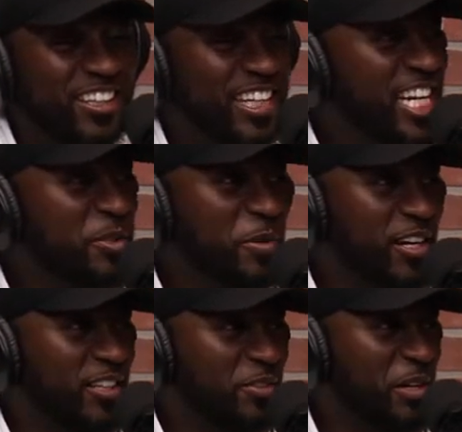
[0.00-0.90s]

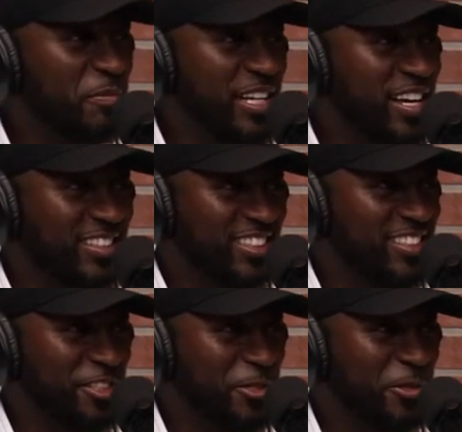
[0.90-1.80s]
Kingsbury went bananas
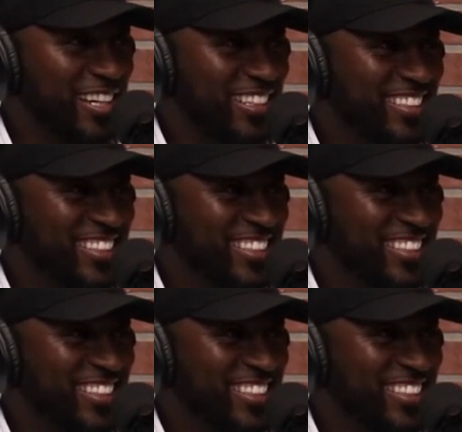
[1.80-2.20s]
against UConn.